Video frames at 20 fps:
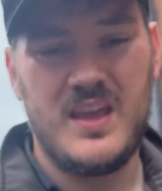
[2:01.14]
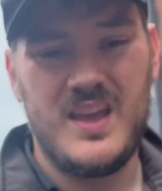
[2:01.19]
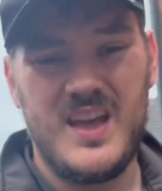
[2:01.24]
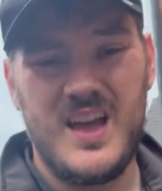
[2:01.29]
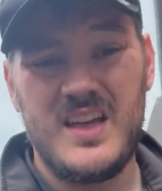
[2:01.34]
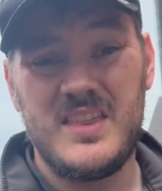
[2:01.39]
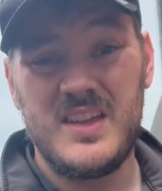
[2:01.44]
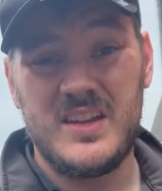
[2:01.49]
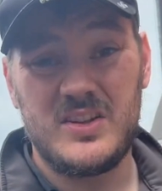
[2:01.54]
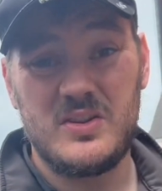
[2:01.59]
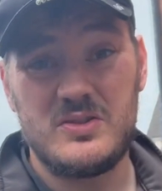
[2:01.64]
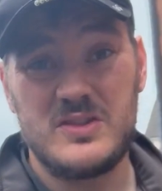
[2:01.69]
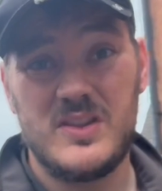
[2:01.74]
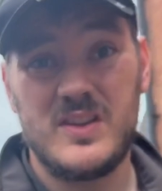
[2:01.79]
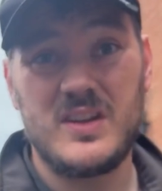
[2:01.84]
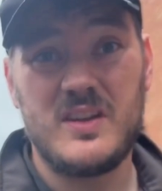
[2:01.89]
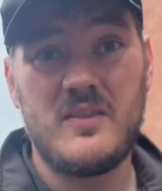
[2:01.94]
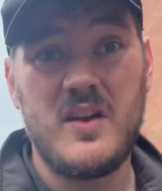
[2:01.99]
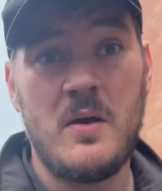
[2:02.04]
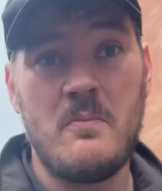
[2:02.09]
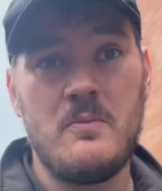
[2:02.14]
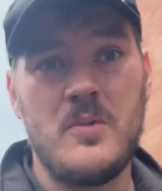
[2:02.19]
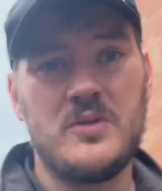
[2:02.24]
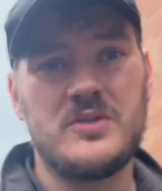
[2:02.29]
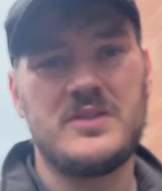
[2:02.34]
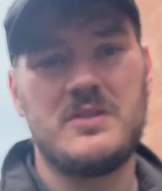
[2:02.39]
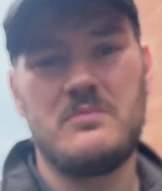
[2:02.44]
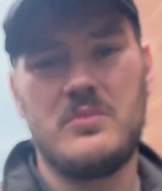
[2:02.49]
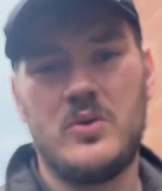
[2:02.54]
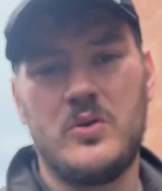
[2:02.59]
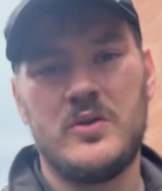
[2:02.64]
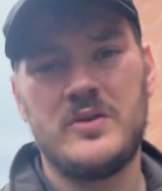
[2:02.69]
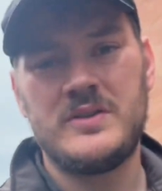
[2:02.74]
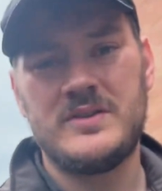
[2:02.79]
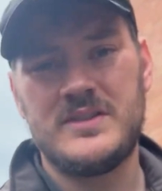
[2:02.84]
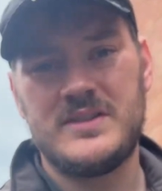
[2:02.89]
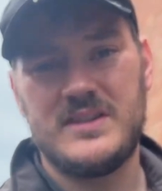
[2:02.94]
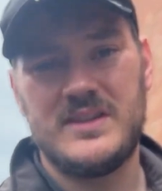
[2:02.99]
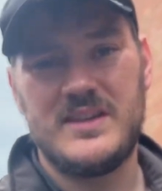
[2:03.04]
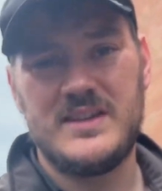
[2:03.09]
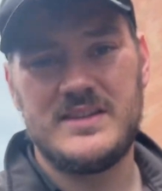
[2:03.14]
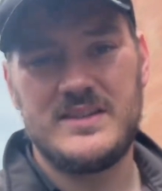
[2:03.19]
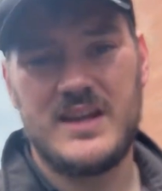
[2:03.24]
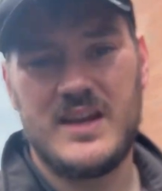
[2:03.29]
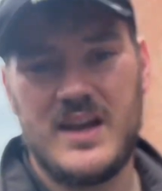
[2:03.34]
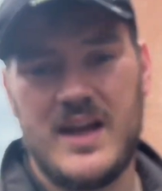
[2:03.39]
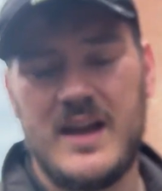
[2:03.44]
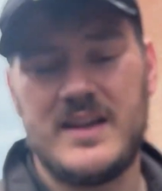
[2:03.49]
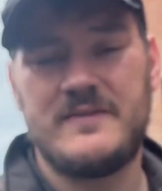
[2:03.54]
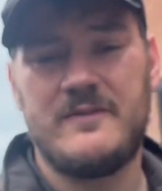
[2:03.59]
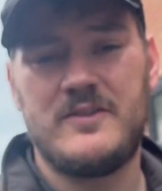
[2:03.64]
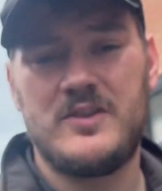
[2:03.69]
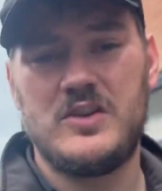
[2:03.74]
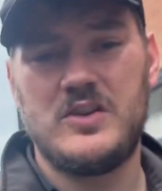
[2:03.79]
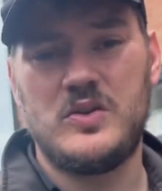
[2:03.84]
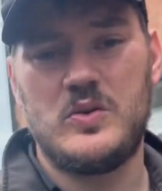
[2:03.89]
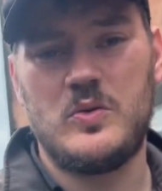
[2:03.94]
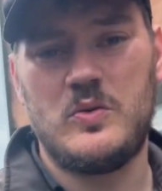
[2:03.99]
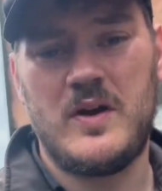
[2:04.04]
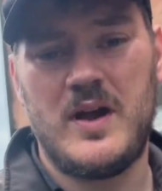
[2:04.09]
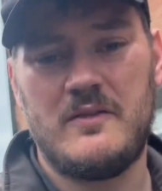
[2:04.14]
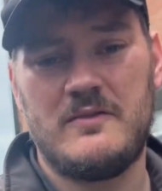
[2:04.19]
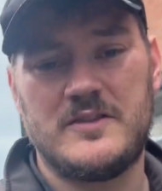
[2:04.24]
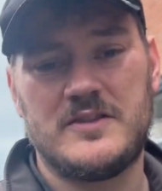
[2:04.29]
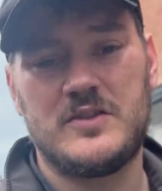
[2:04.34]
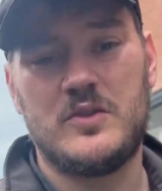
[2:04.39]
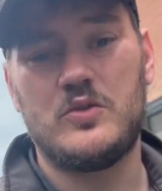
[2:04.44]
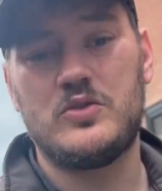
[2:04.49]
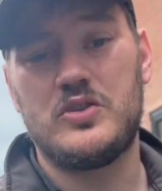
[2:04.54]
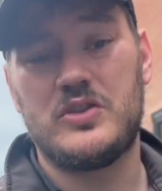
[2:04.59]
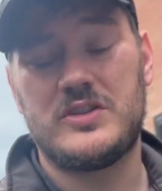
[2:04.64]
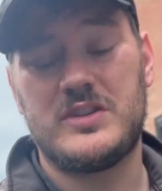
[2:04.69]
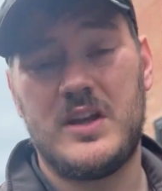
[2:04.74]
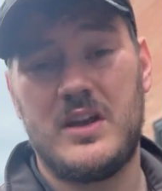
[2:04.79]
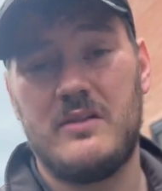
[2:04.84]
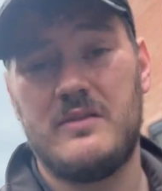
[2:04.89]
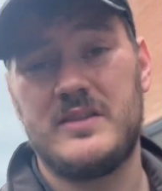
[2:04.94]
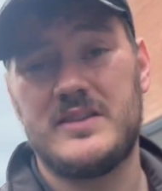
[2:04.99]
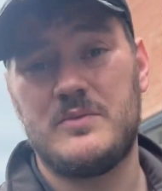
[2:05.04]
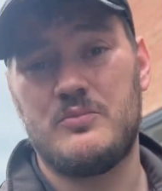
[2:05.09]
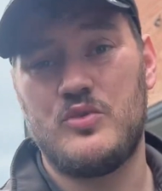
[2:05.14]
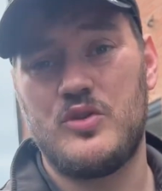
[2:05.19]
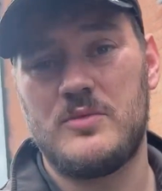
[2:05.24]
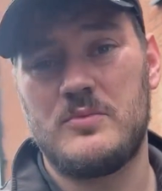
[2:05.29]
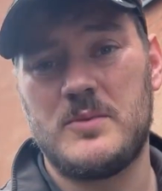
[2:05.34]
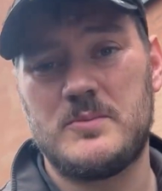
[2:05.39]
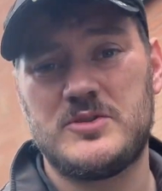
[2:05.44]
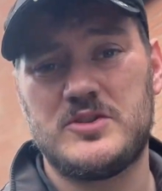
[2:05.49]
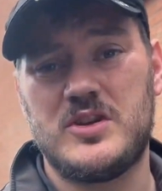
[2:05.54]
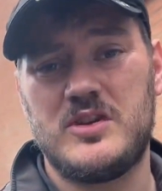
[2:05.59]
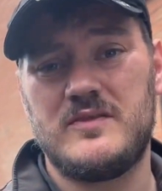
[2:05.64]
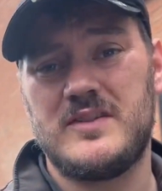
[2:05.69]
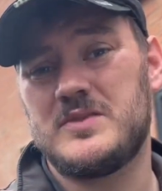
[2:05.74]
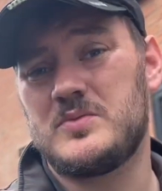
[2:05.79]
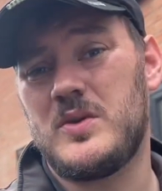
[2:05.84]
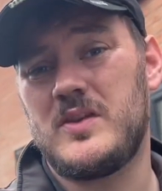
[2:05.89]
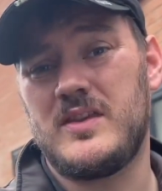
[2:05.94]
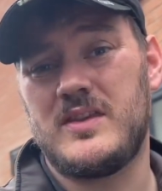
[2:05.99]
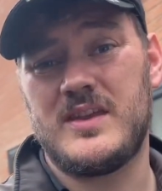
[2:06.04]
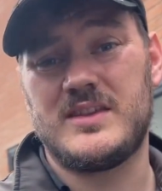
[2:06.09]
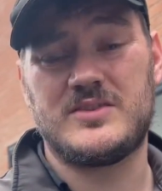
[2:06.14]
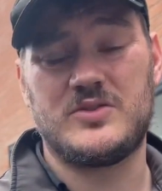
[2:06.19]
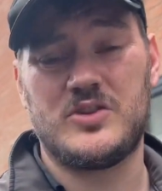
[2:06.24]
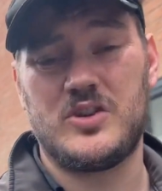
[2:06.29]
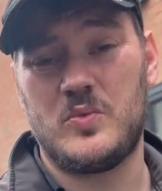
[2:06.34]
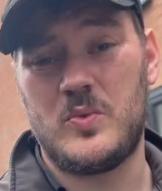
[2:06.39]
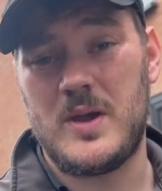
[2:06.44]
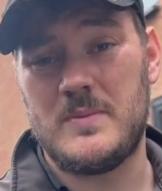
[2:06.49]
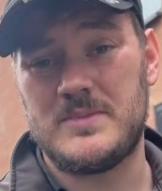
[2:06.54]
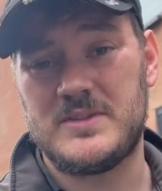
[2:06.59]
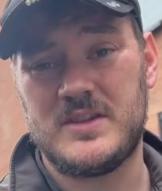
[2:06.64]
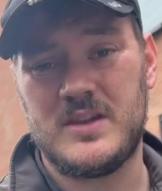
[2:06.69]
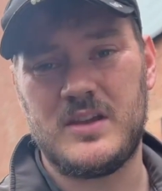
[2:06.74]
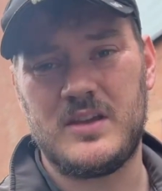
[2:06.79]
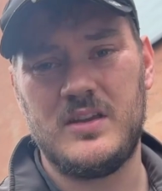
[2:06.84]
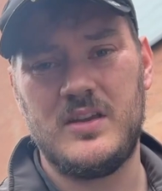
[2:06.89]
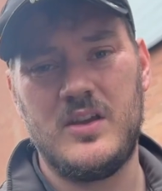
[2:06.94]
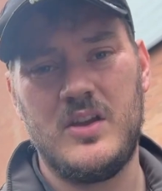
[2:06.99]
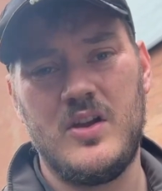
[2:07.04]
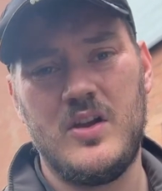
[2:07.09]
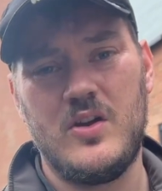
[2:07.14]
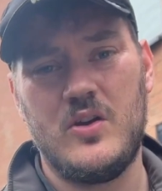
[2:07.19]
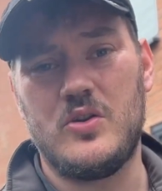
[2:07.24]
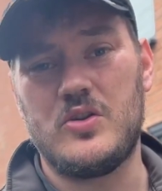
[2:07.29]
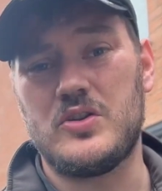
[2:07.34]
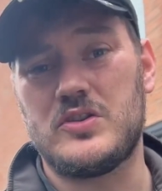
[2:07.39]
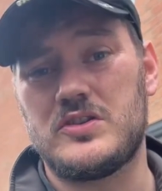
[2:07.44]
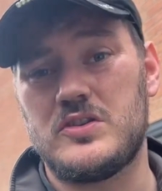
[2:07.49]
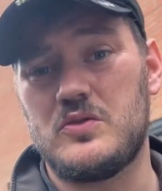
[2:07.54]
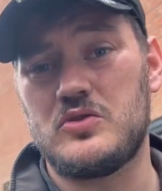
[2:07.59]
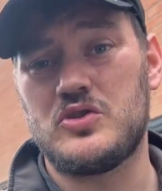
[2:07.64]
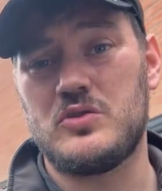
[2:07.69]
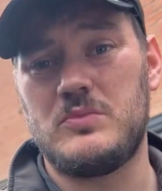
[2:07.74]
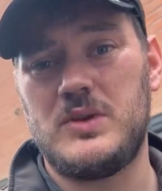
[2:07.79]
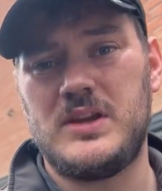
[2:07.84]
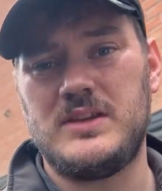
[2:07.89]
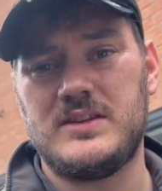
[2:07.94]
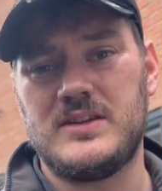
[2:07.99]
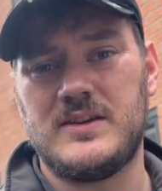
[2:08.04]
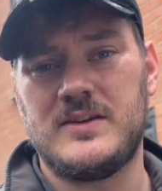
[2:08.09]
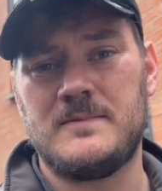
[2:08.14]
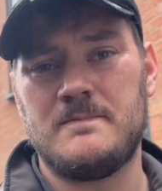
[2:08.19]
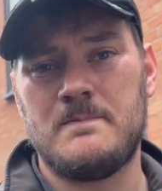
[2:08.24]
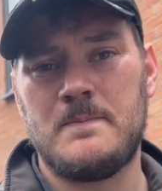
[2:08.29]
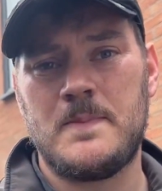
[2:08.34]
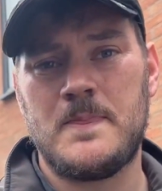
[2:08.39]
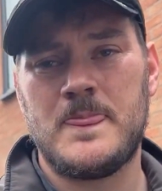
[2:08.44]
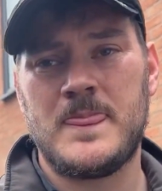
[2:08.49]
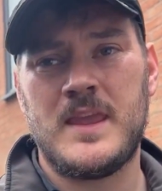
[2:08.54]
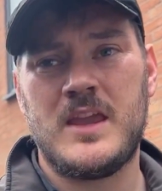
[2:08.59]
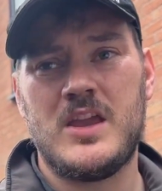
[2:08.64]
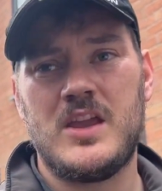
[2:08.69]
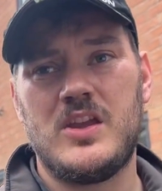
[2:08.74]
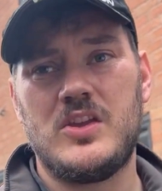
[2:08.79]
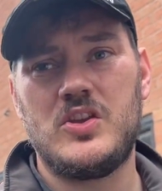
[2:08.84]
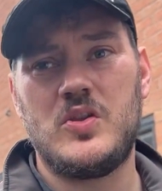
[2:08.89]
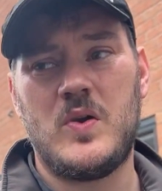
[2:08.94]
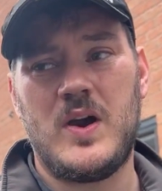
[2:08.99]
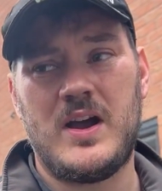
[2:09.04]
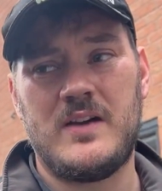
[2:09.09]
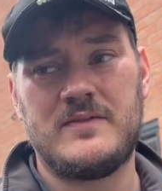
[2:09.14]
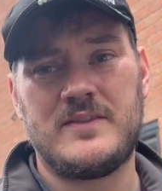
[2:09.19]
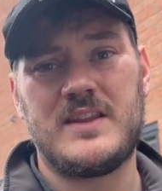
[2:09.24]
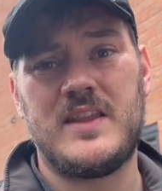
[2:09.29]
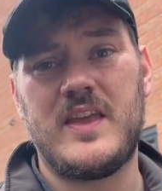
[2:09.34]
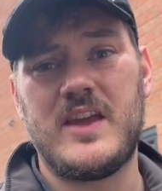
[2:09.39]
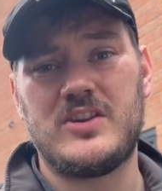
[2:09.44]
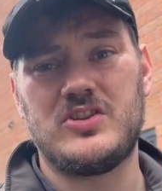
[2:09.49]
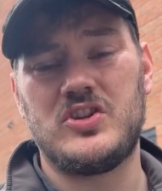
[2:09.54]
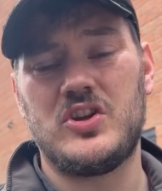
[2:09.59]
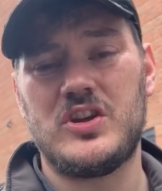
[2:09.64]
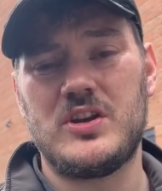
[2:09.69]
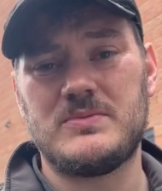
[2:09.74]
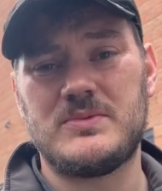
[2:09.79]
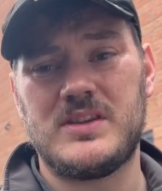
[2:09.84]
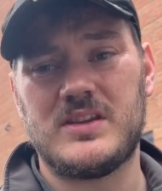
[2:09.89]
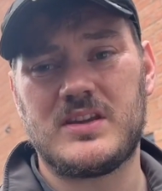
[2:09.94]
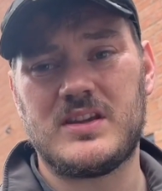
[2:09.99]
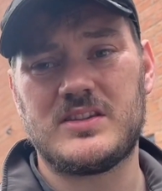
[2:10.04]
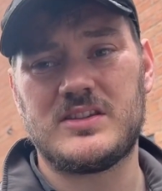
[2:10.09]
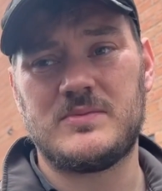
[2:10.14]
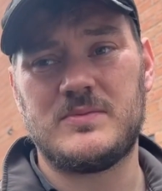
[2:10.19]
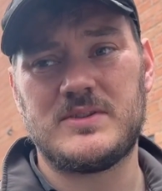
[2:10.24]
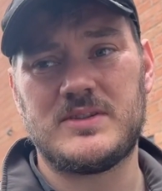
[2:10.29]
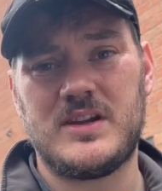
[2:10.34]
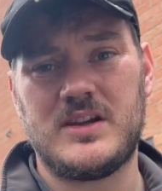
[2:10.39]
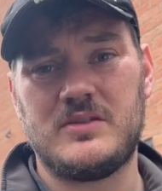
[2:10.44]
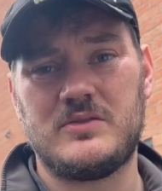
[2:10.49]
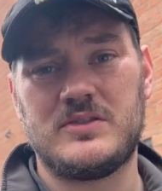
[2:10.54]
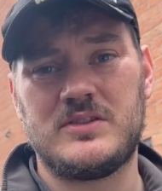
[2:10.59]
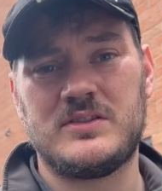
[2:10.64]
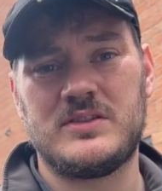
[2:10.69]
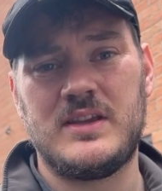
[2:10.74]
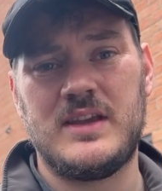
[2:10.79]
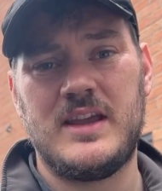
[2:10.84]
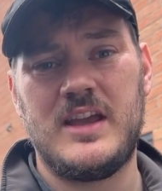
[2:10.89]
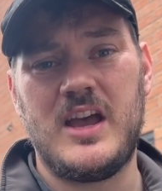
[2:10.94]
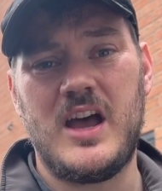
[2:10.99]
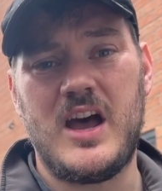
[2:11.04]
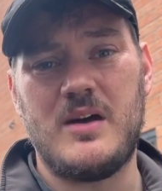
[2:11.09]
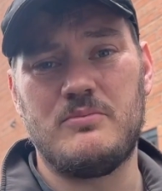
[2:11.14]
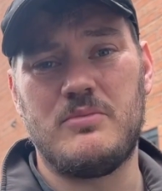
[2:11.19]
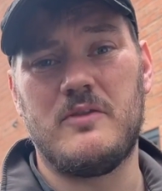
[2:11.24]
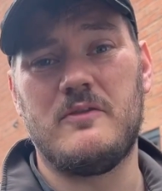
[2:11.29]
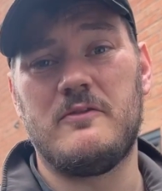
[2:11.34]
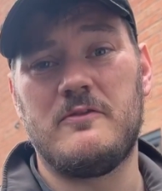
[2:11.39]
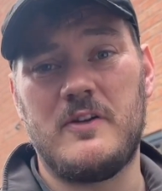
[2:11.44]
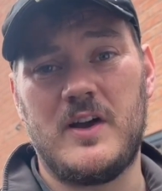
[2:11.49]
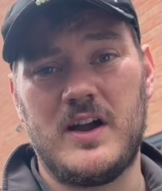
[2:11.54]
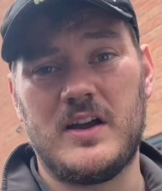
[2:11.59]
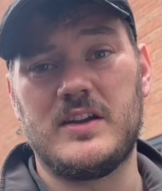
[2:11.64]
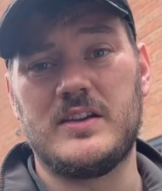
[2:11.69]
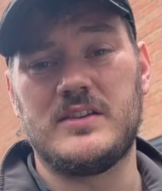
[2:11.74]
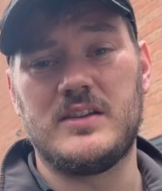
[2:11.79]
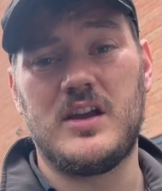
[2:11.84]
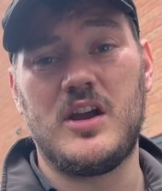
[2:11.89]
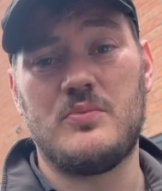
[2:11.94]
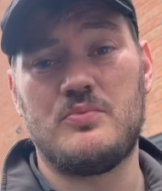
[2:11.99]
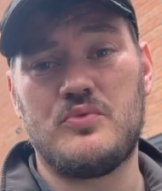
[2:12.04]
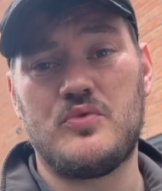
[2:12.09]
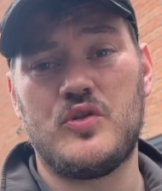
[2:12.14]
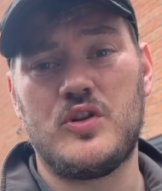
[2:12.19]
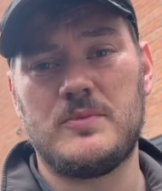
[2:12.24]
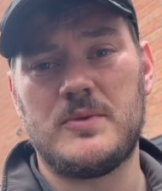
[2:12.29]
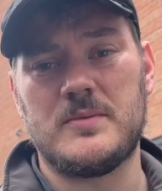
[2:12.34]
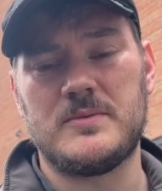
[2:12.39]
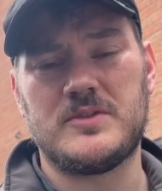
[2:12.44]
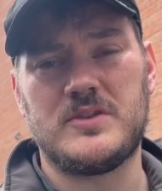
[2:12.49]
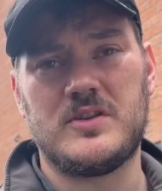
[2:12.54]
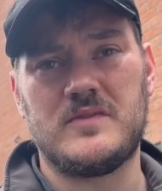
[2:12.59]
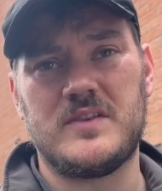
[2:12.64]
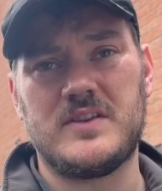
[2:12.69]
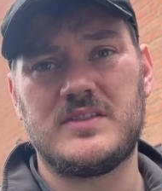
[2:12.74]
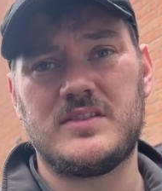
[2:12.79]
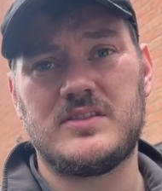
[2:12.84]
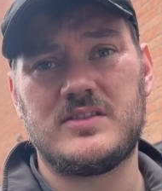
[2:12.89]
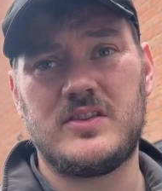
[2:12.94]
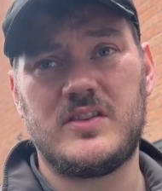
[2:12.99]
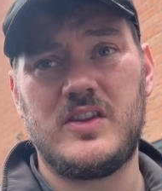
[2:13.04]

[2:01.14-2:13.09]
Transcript: I think there's something of utmost importance is that after you have sold yourself as a premium service, whether that's on your website or your social media, you have to then turn up to the customer's house and provide a premium service.